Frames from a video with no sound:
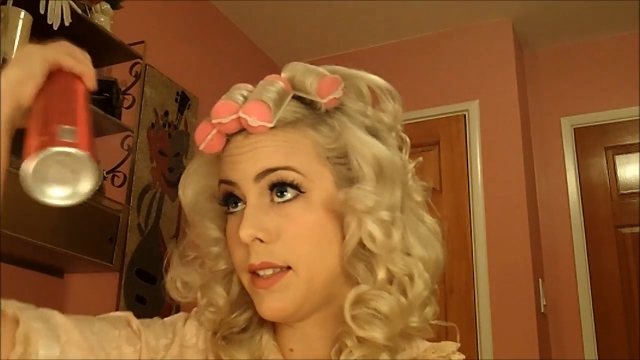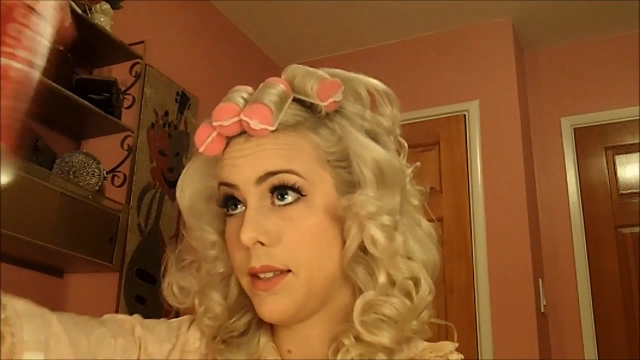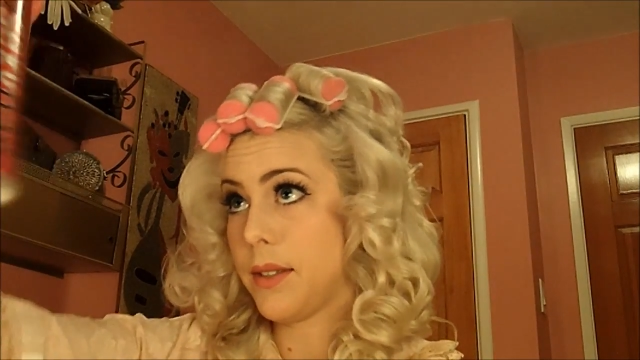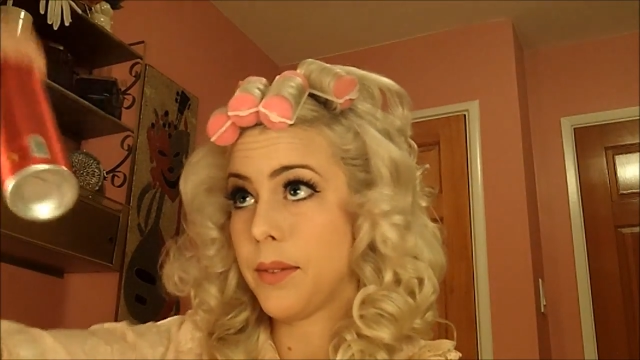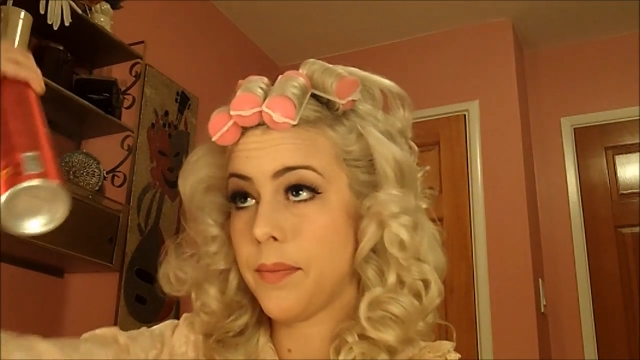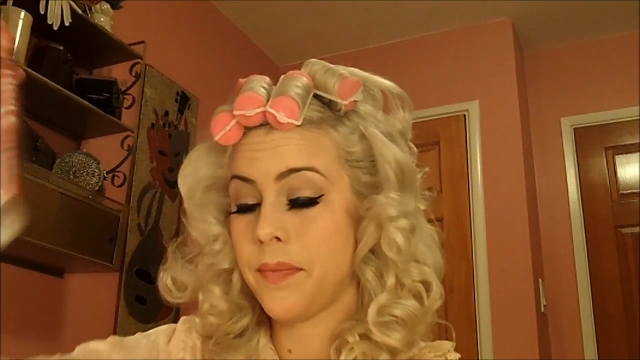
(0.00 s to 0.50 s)

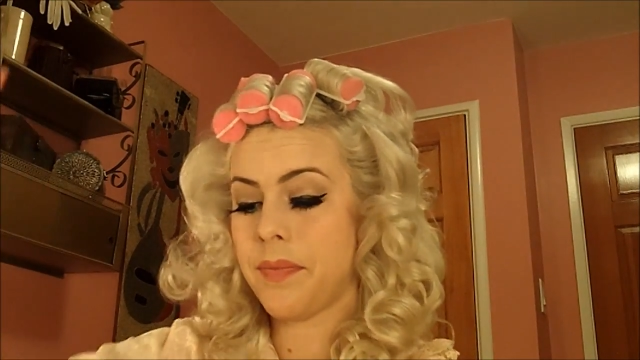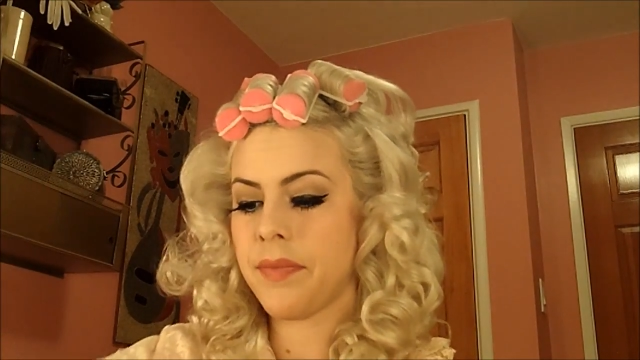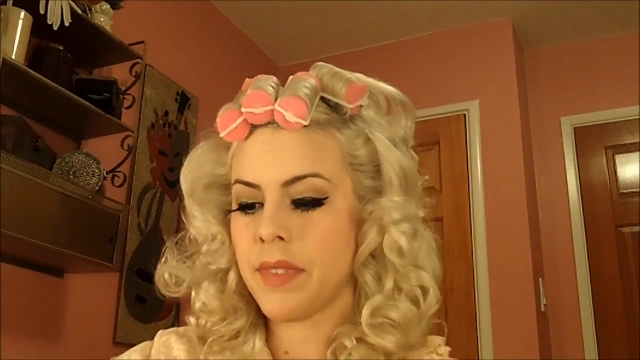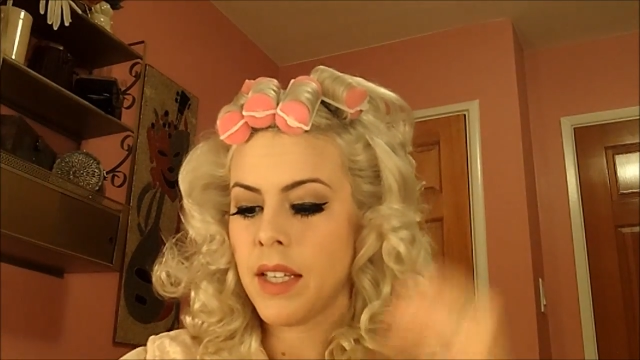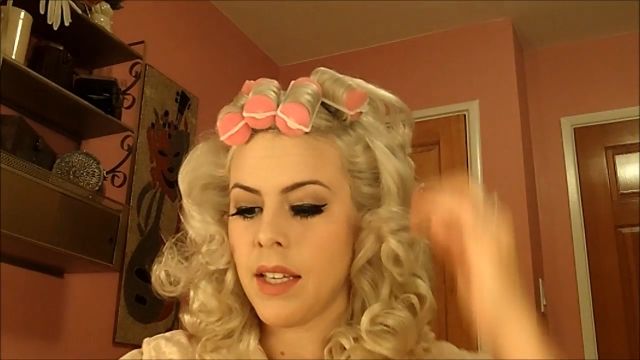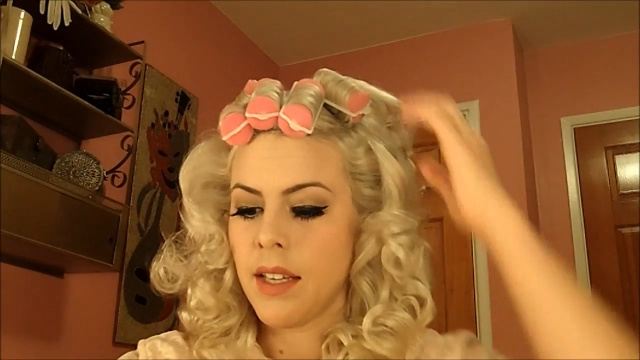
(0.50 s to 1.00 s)
So
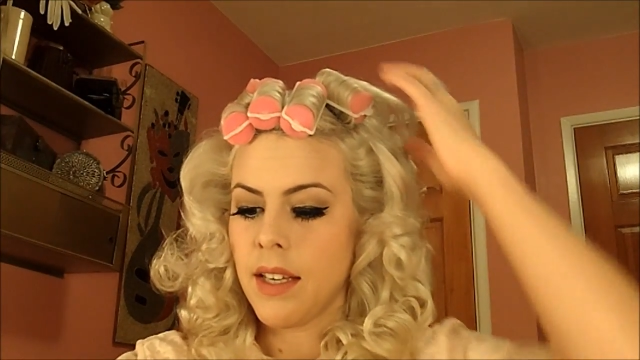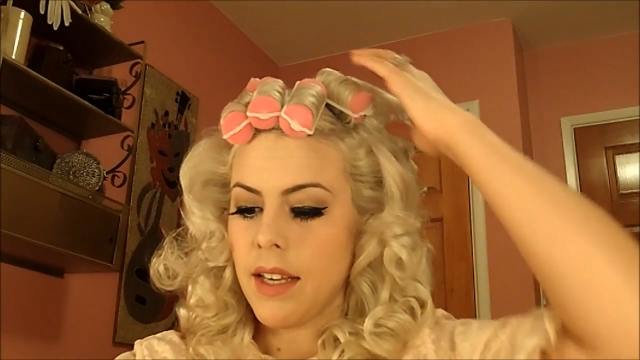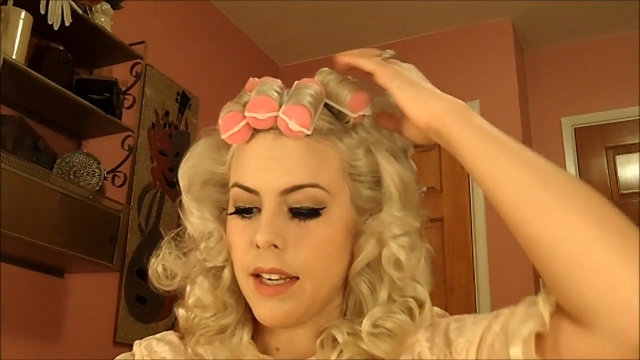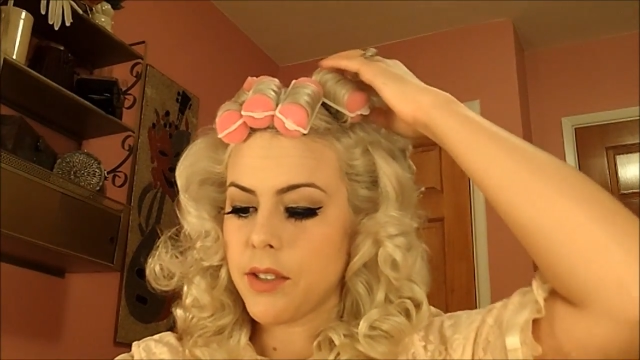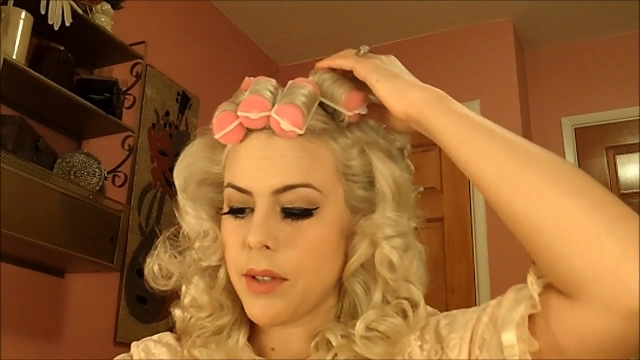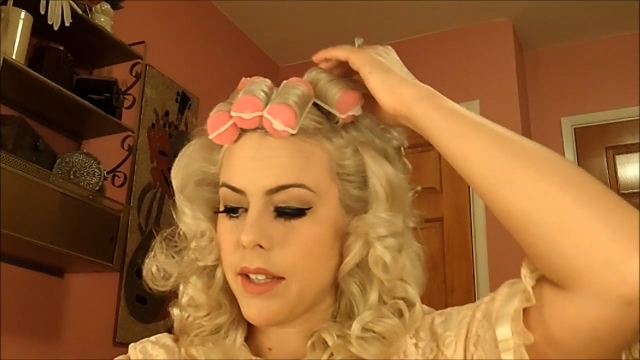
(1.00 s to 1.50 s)

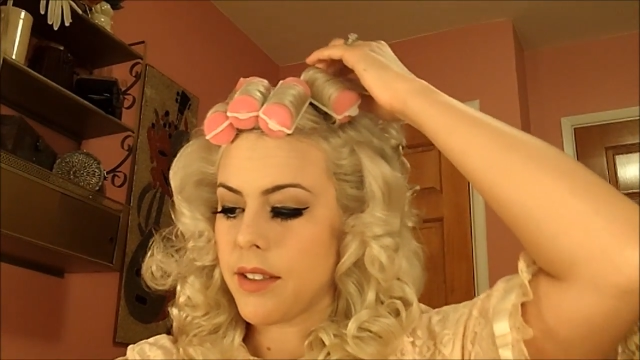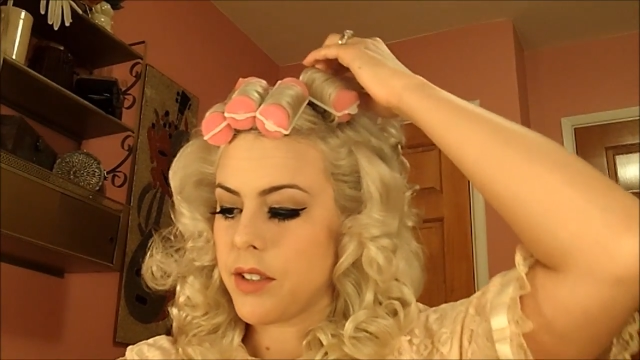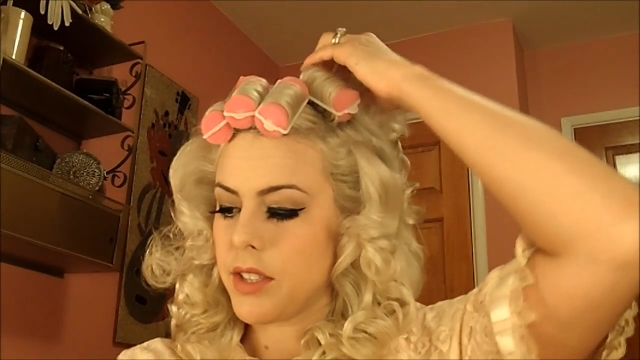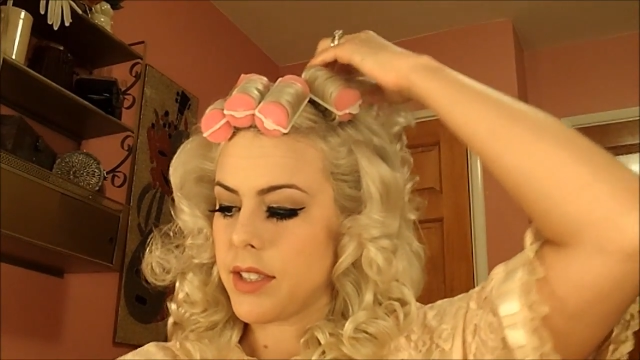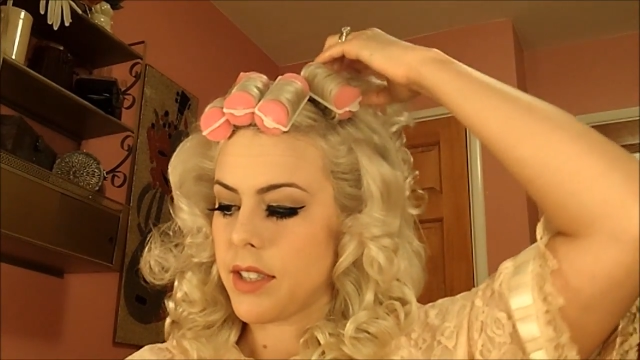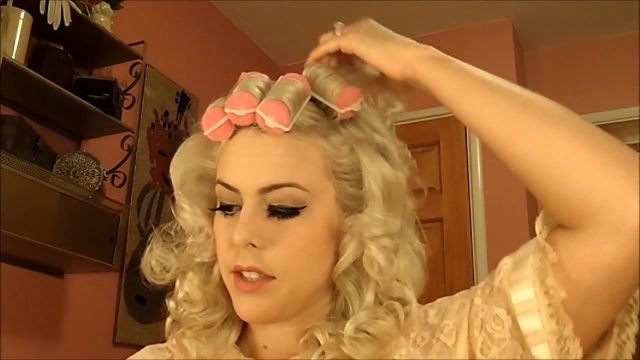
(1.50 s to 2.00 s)
I'd rather
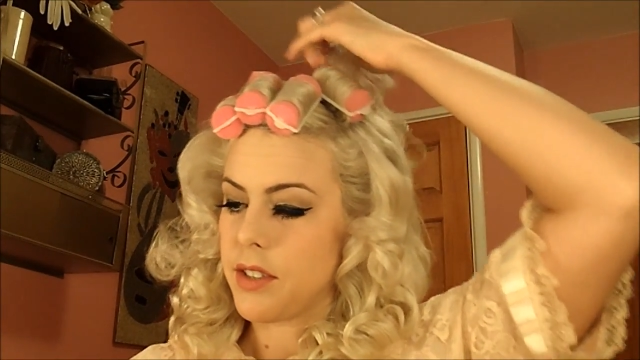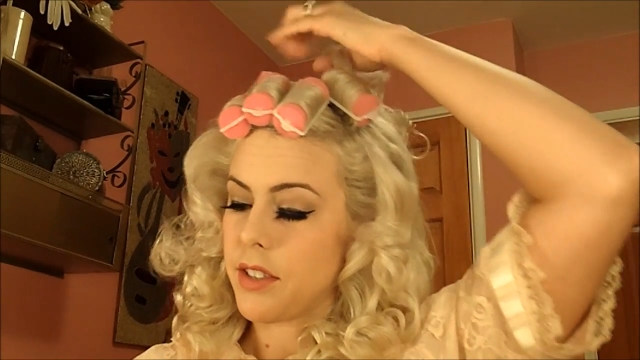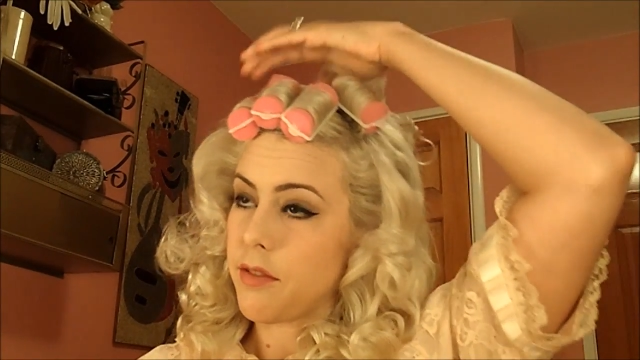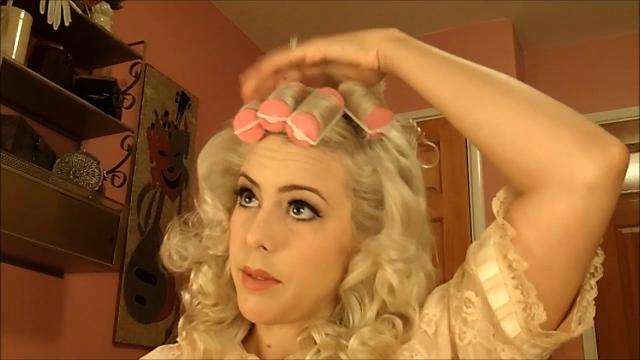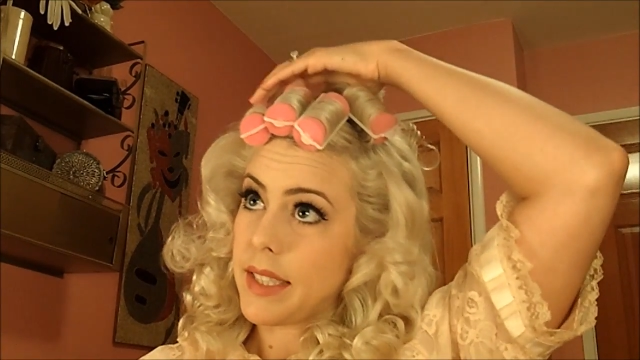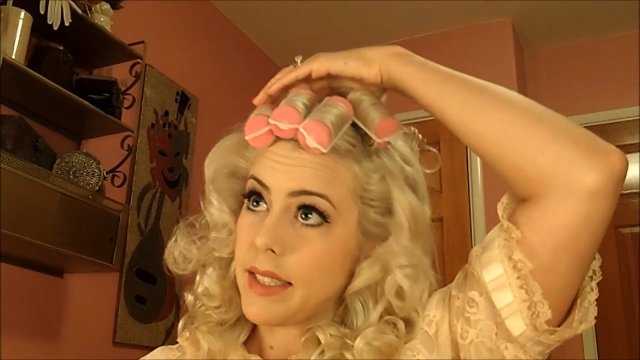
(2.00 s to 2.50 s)
just
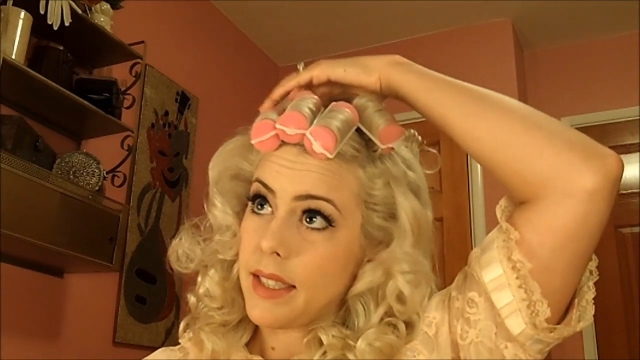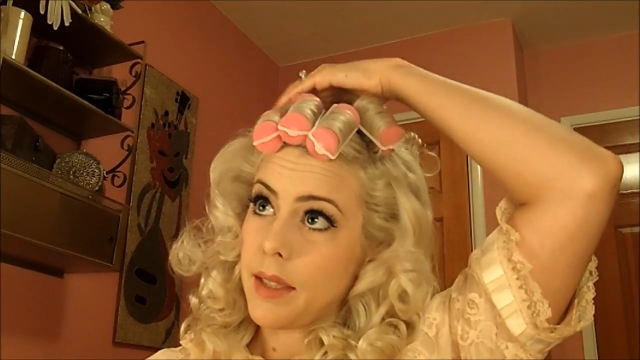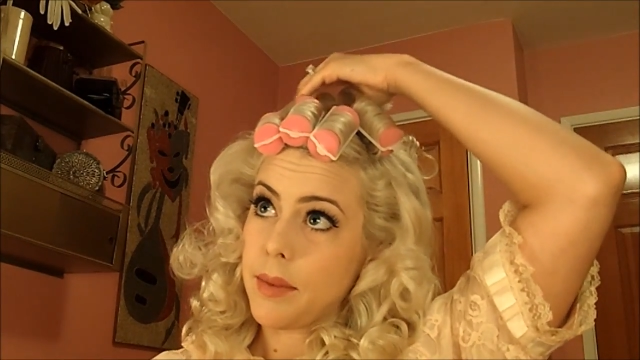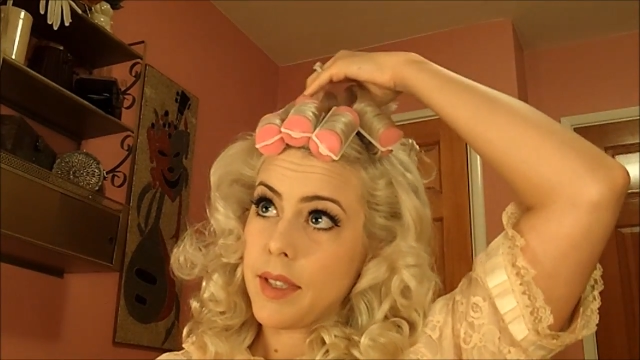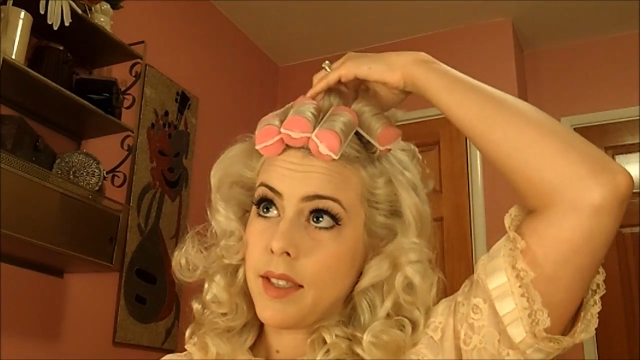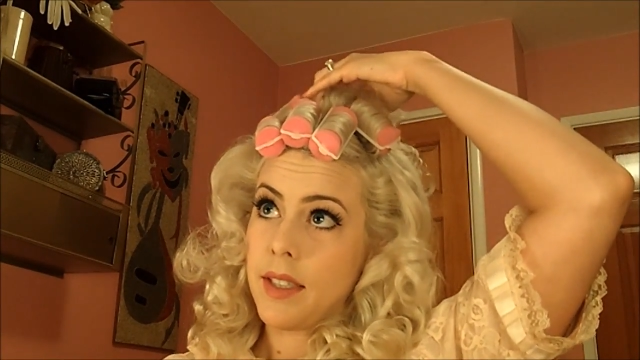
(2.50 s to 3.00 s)
conserve my
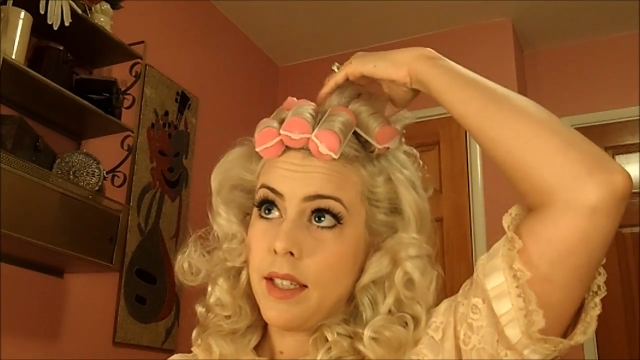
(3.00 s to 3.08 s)
time.